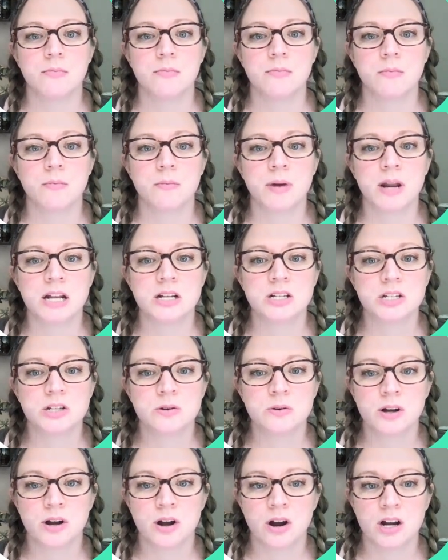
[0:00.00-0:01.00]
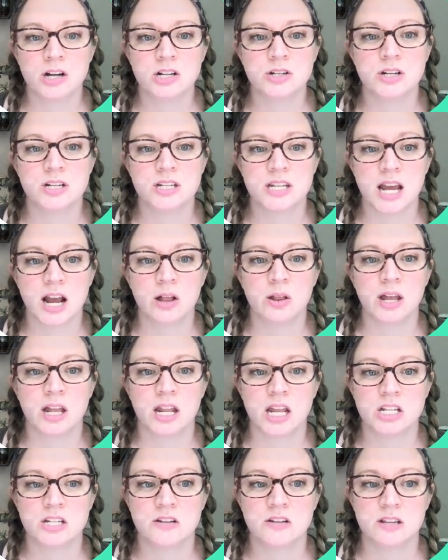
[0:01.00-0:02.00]
But I do encourage you to take a look at
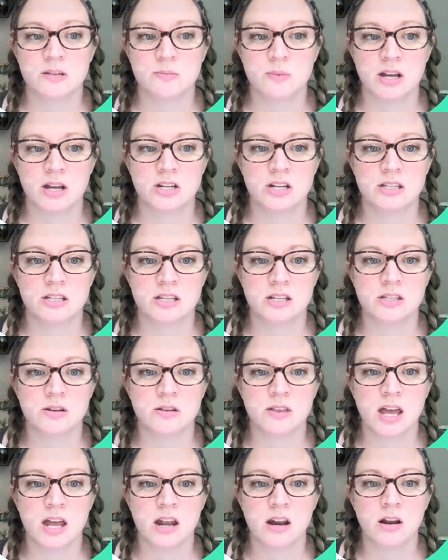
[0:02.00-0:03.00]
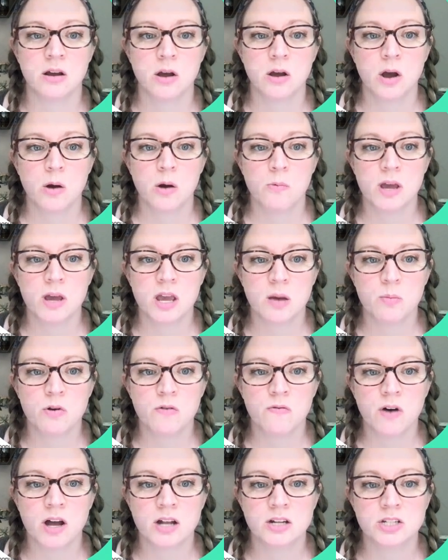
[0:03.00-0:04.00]
each of these pages. And so then we can
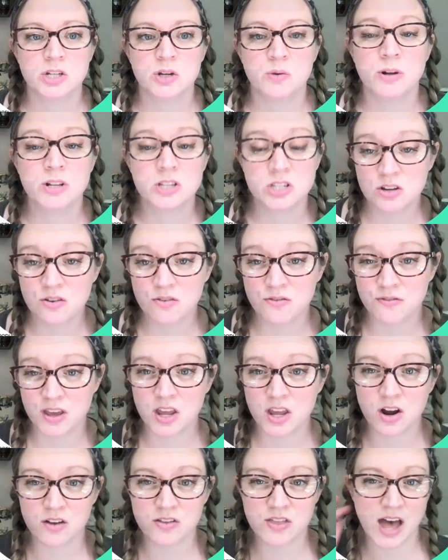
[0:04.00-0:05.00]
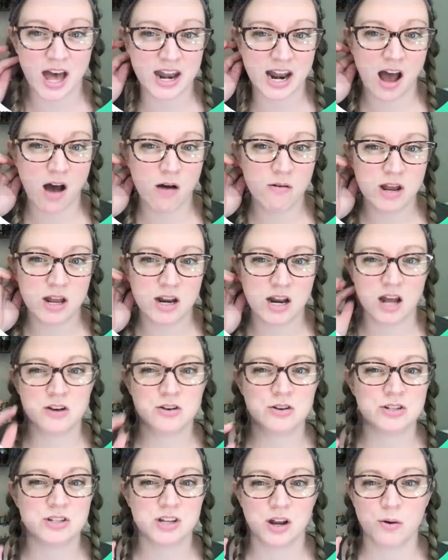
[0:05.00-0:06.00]
move on to, once you've figured that out and
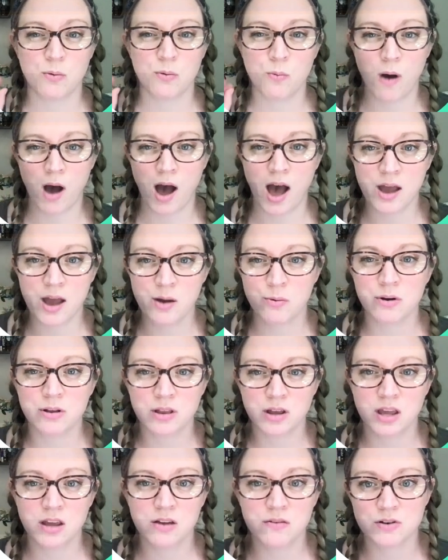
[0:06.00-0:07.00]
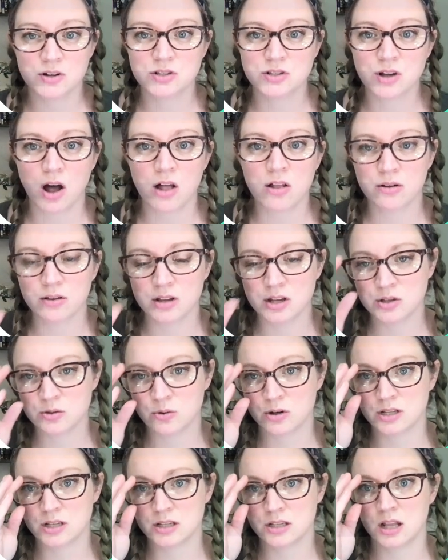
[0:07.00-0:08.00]
understand why we're looking for scholarly
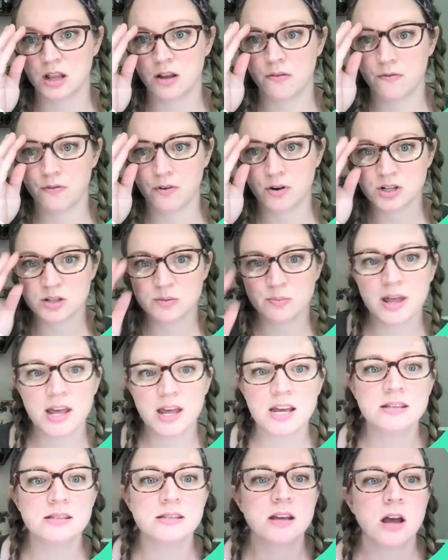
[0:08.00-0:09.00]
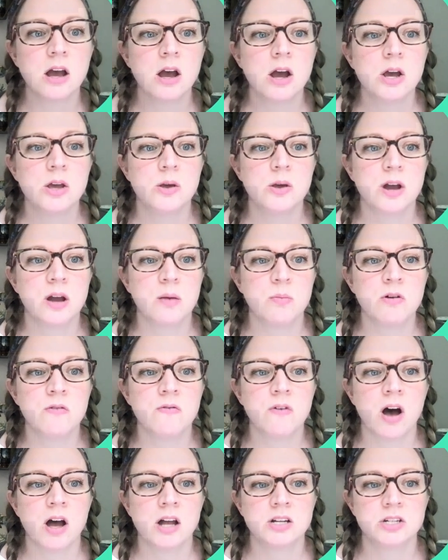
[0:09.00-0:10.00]
sources in the first place, you can move
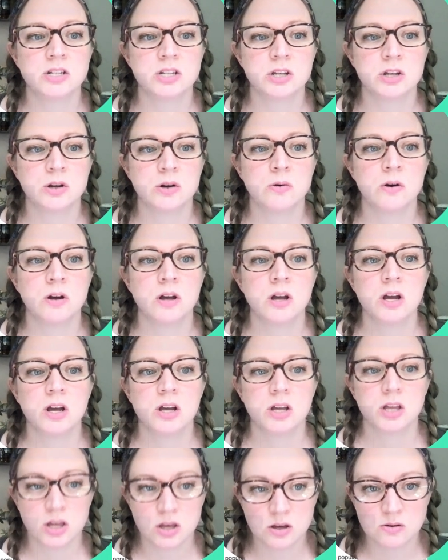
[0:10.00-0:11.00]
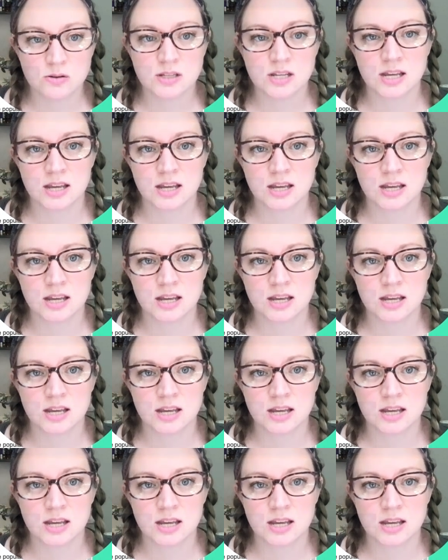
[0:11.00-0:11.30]
on to using